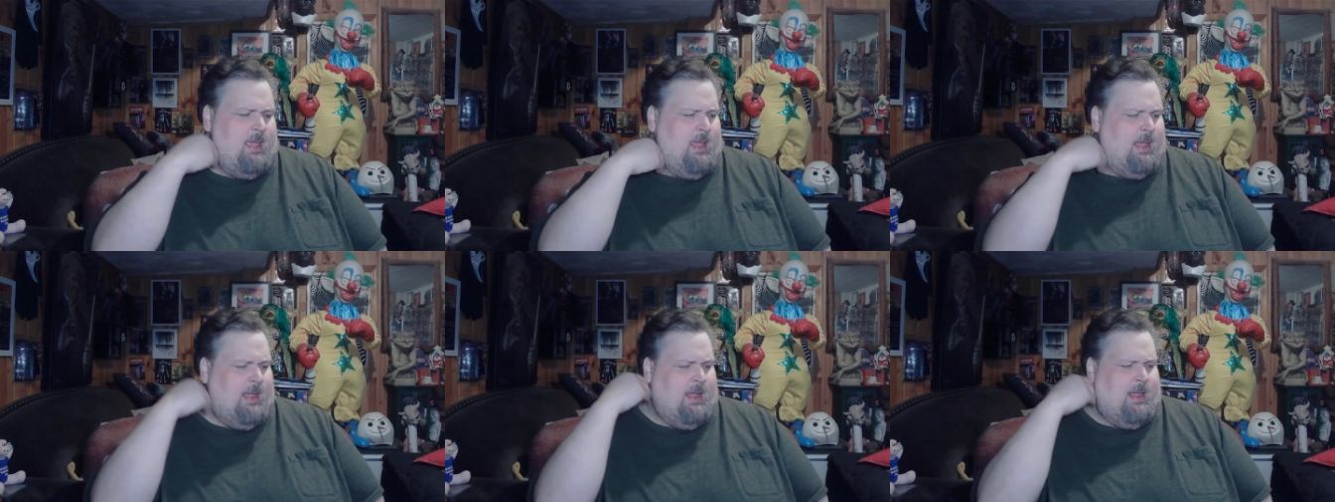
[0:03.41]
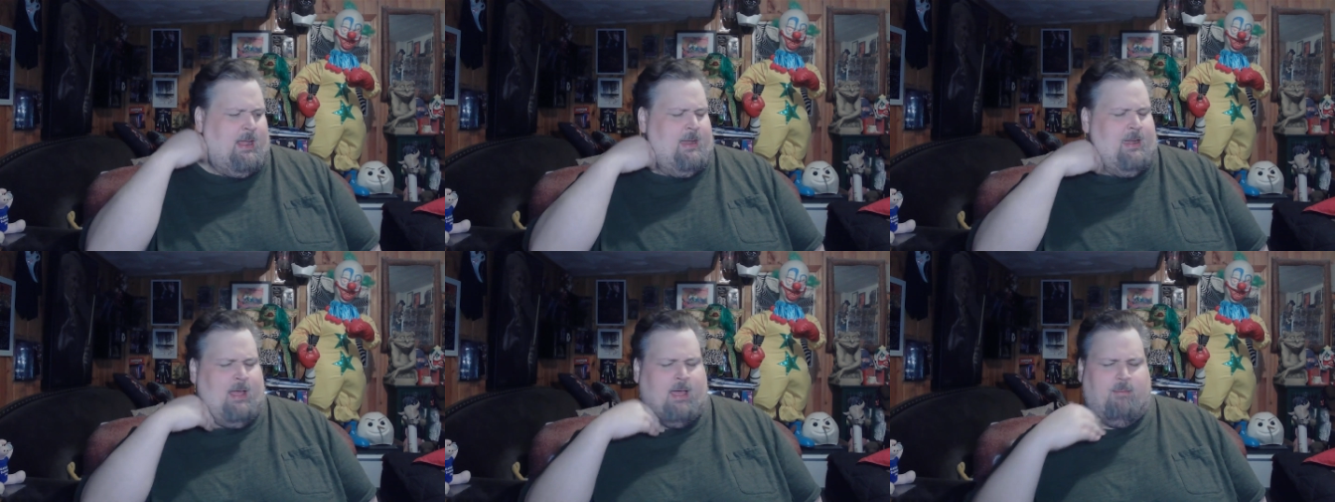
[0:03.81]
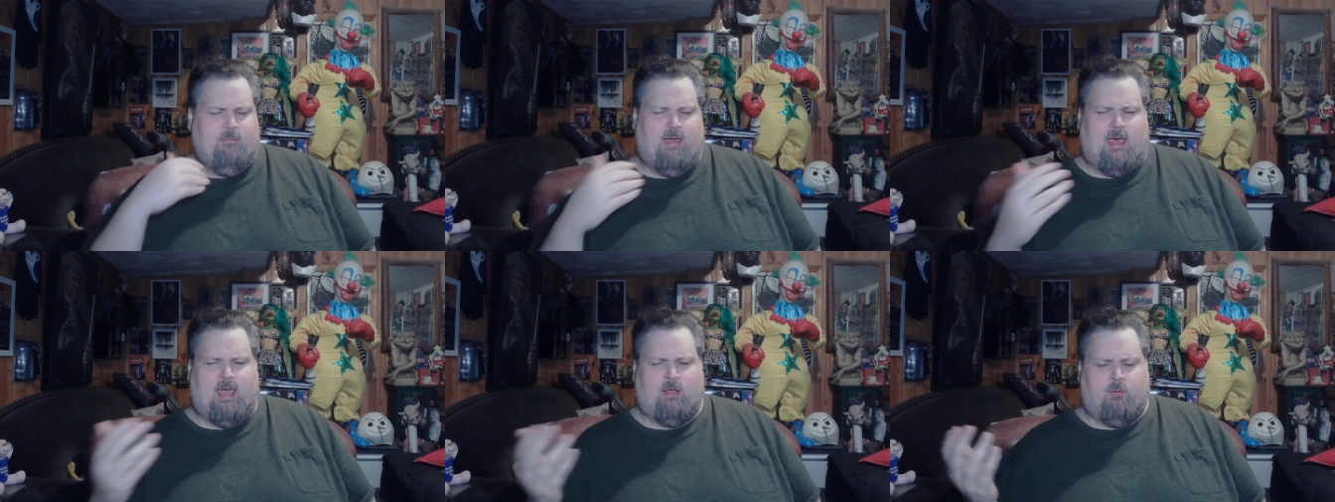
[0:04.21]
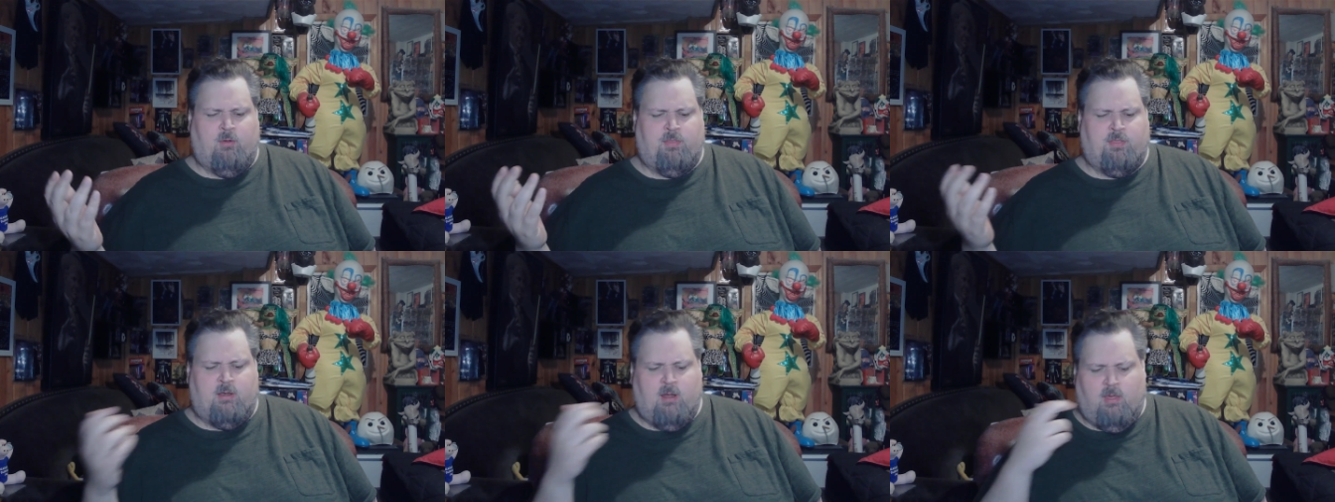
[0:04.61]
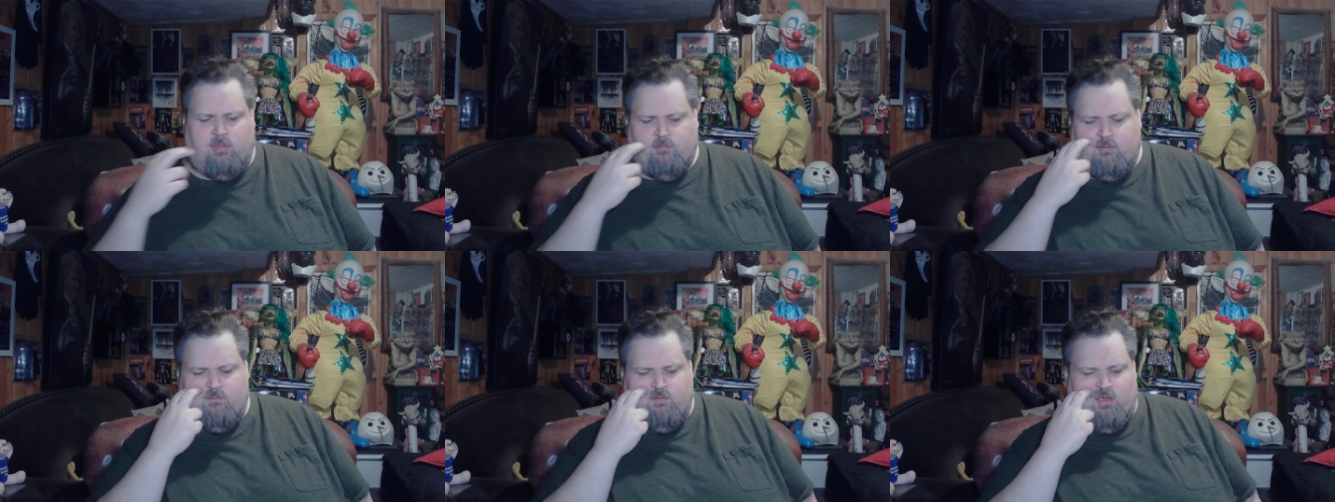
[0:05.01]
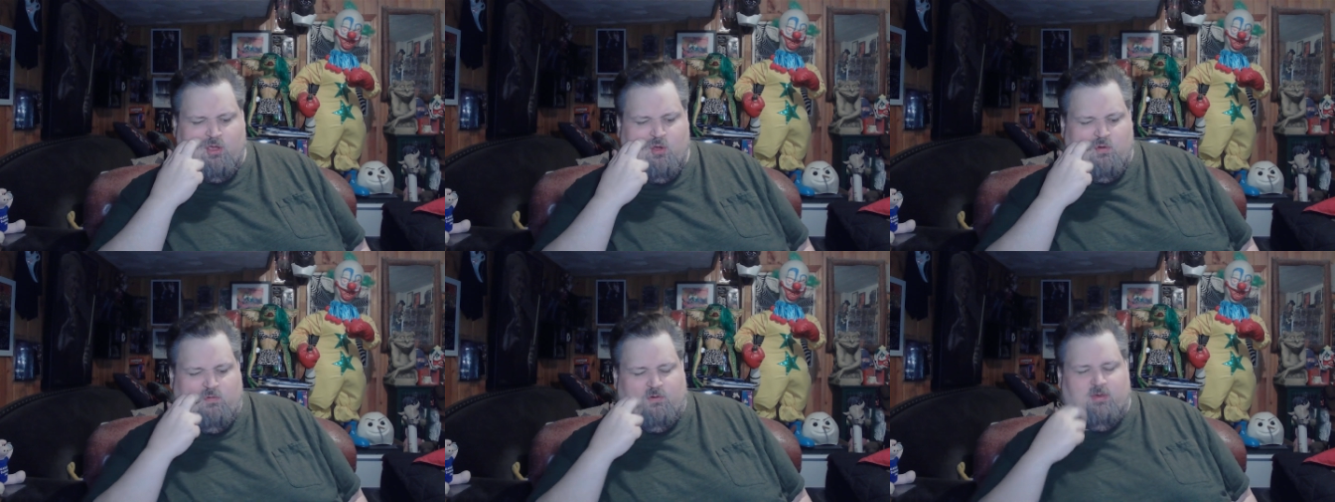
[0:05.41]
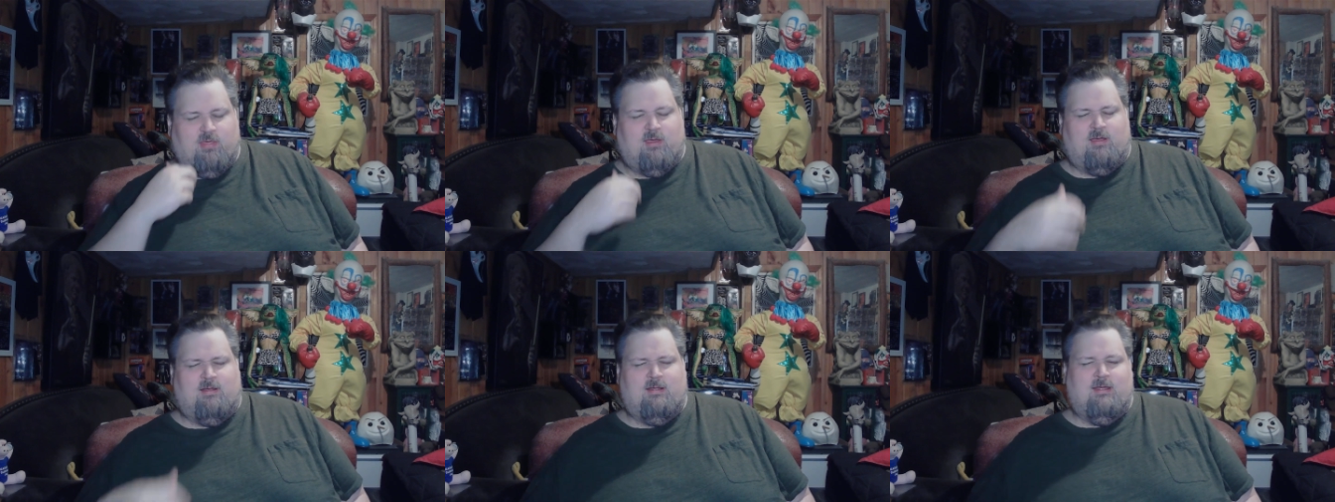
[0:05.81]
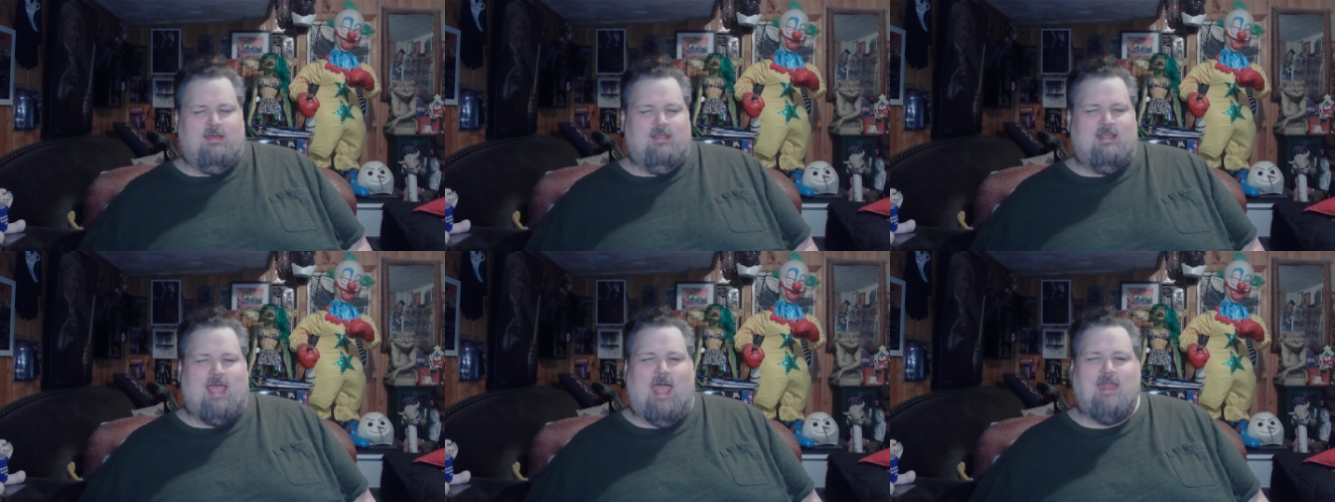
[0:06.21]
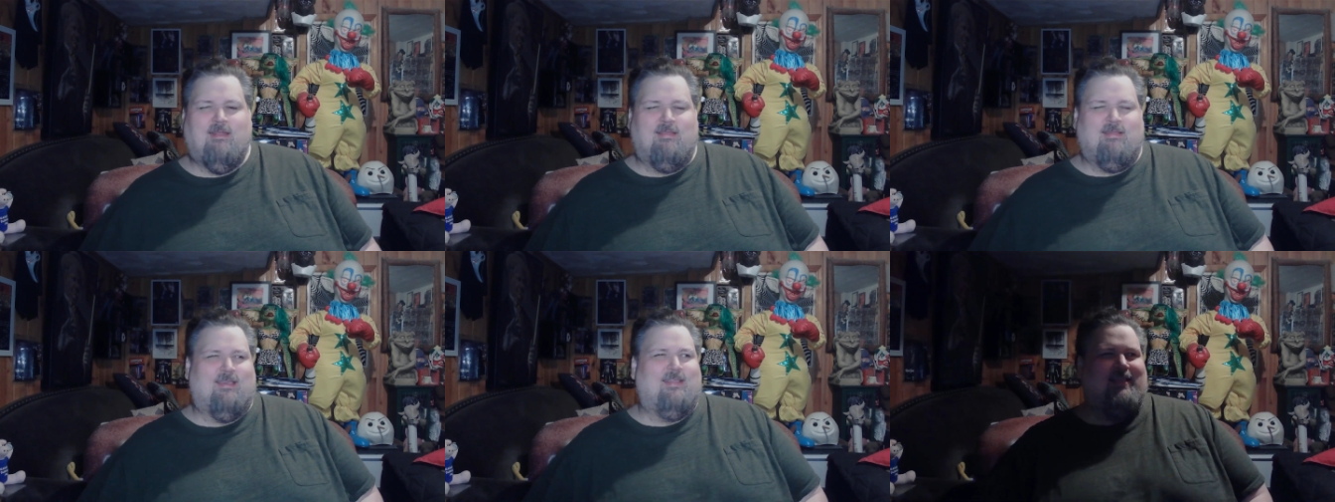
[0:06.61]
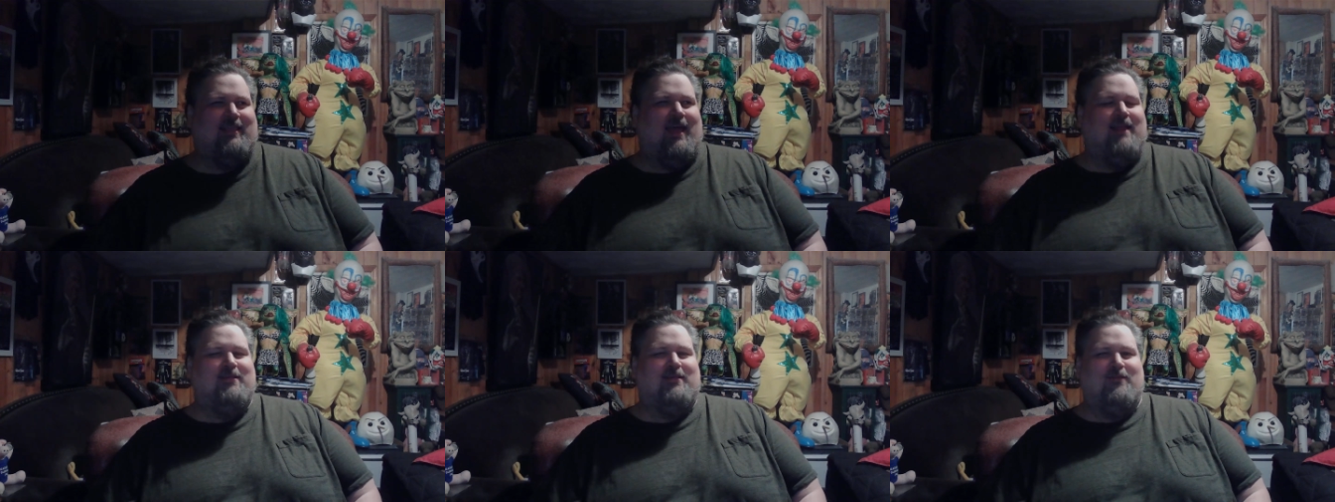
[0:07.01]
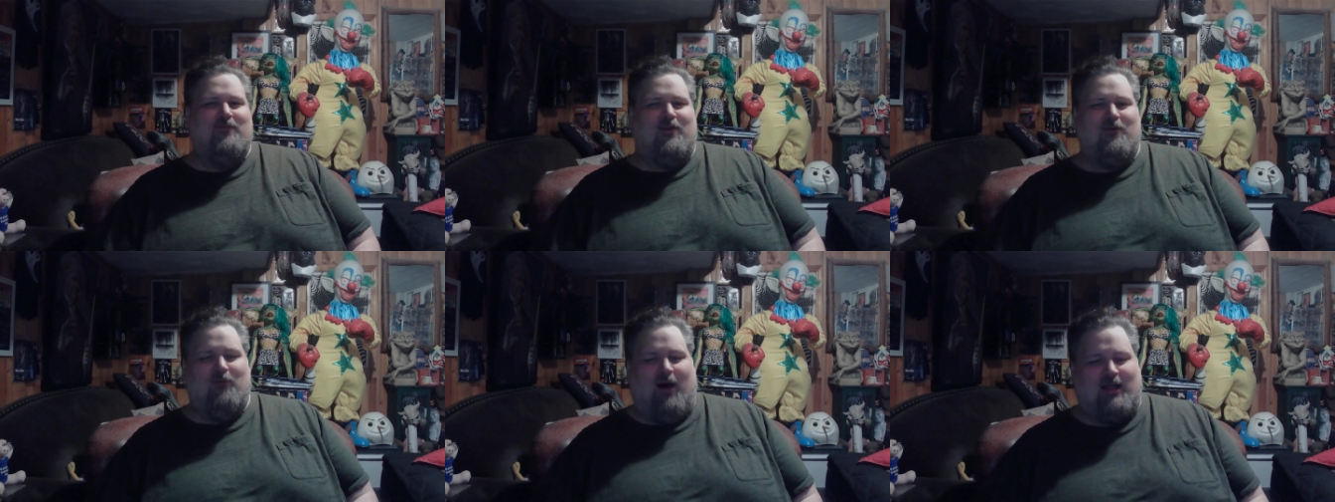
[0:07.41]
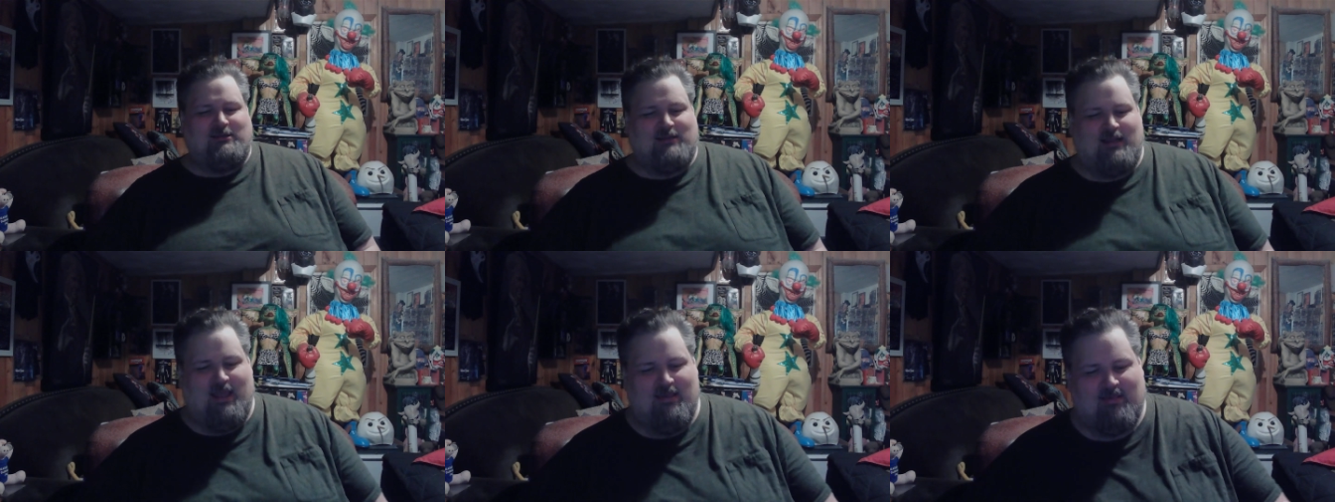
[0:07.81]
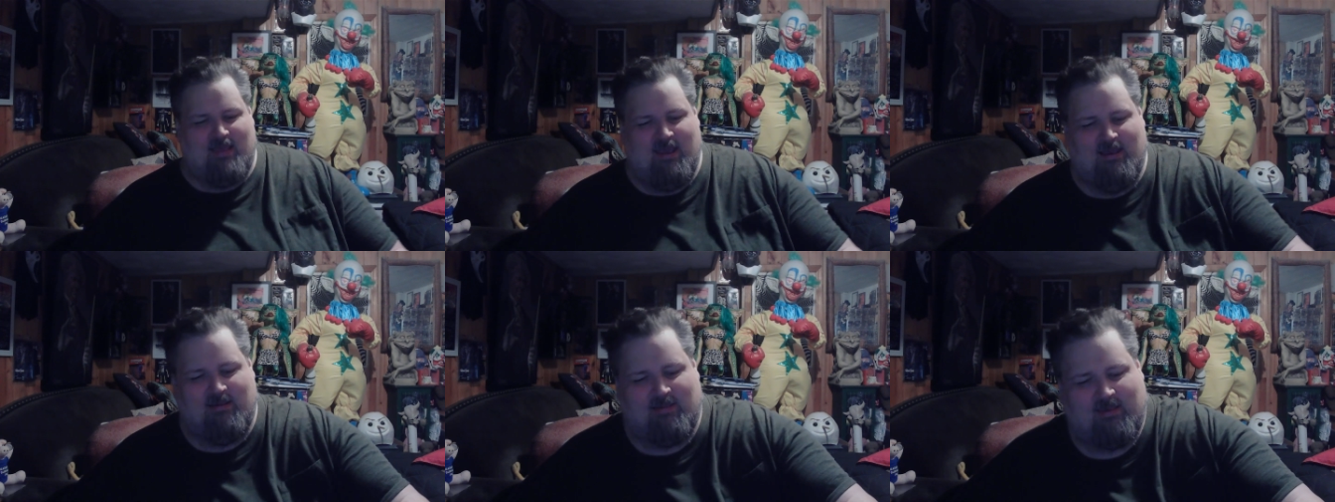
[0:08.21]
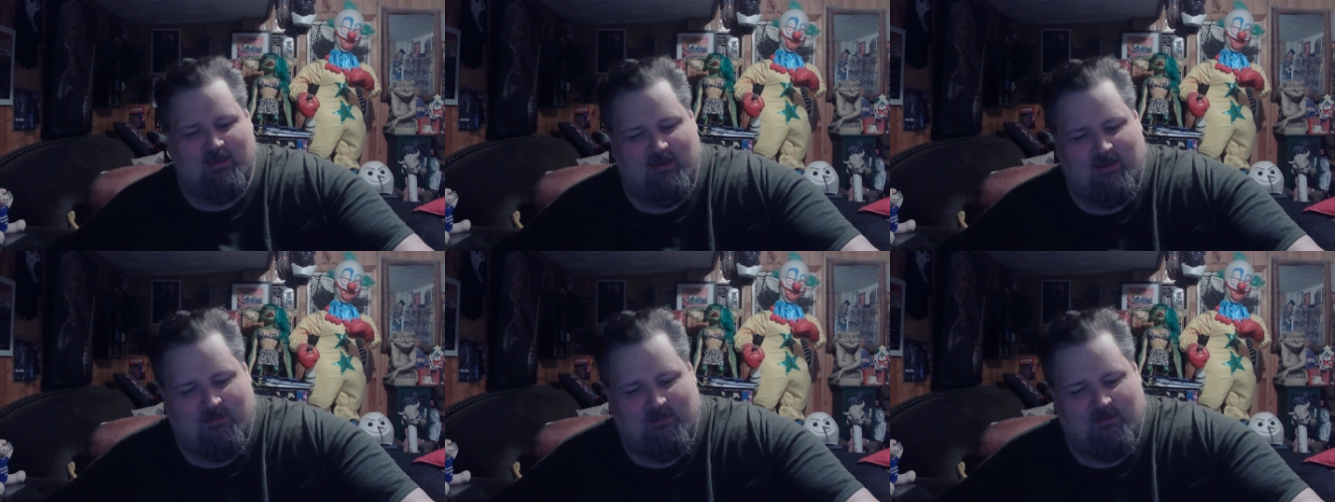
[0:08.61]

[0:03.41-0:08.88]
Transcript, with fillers: and I'm back with another review for the tens and tens of you watching these things.